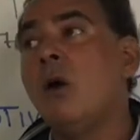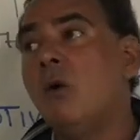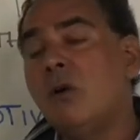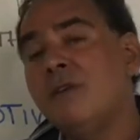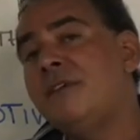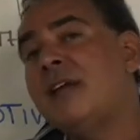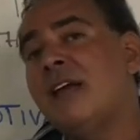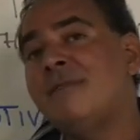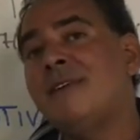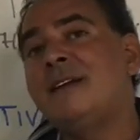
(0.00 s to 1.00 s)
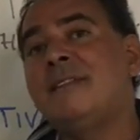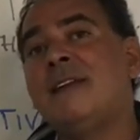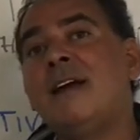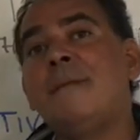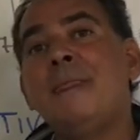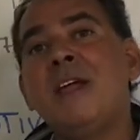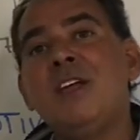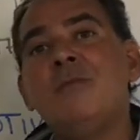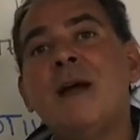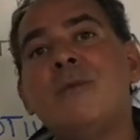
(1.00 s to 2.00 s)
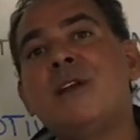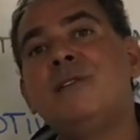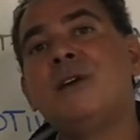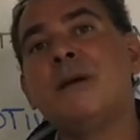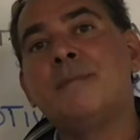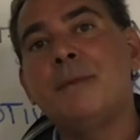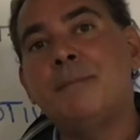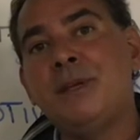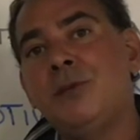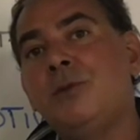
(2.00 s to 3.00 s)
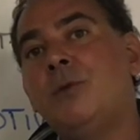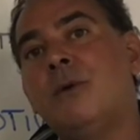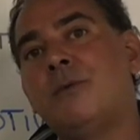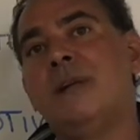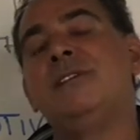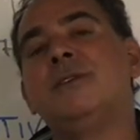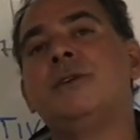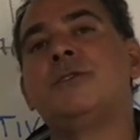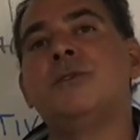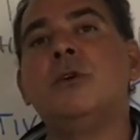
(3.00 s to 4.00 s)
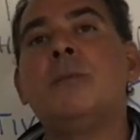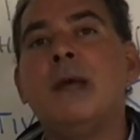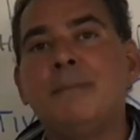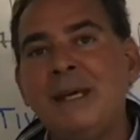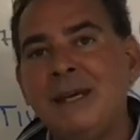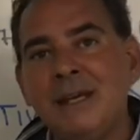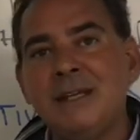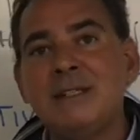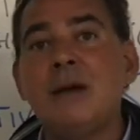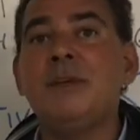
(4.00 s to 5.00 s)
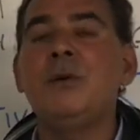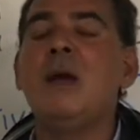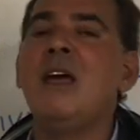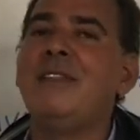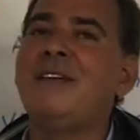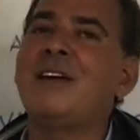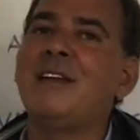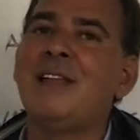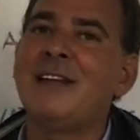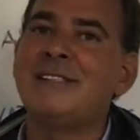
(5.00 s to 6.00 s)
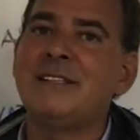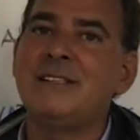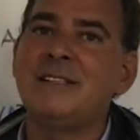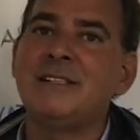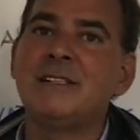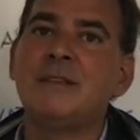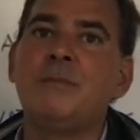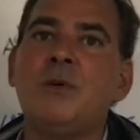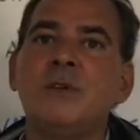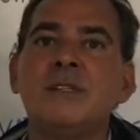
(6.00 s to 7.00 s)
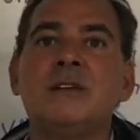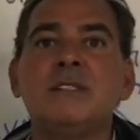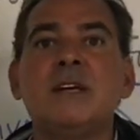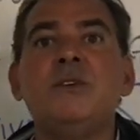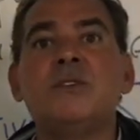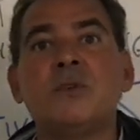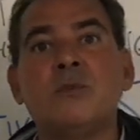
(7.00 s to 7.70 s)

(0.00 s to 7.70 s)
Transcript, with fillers: Or if you can't find it there, you might want to look up the Pew Research Group, P-E-W. They've got a lot of statistics and polls that'll tell you sort